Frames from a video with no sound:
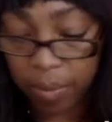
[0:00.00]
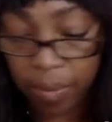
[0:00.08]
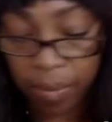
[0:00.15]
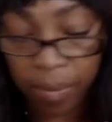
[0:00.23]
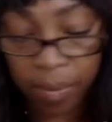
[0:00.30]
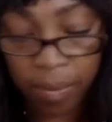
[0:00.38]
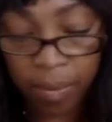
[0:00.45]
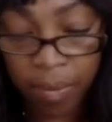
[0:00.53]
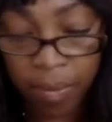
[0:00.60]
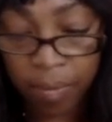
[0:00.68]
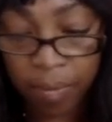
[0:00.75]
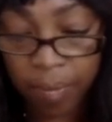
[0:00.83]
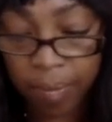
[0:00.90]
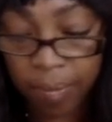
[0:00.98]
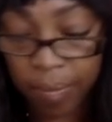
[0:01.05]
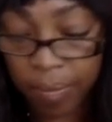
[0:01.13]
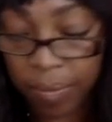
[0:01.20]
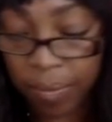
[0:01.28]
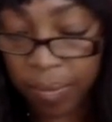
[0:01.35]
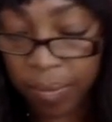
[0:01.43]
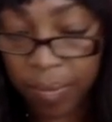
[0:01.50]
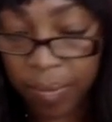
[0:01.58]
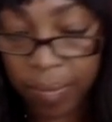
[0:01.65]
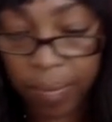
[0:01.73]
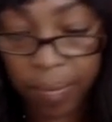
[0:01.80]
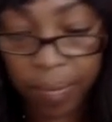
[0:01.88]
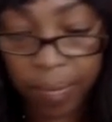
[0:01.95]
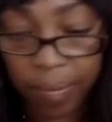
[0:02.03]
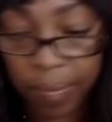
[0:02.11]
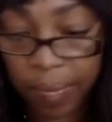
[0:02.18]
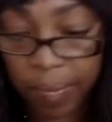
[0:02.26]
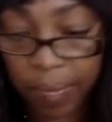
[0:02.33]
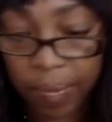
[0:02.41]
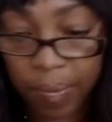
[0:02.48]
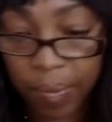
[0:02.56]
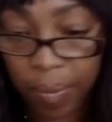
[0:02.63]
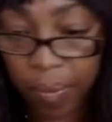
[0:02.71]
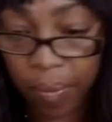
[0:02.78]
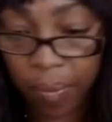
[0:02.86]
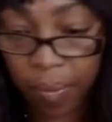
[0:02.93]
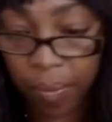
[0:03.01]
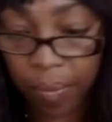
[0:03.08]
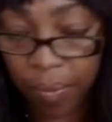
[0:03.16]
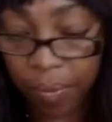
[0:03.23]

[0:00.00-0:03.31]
Nothing is said.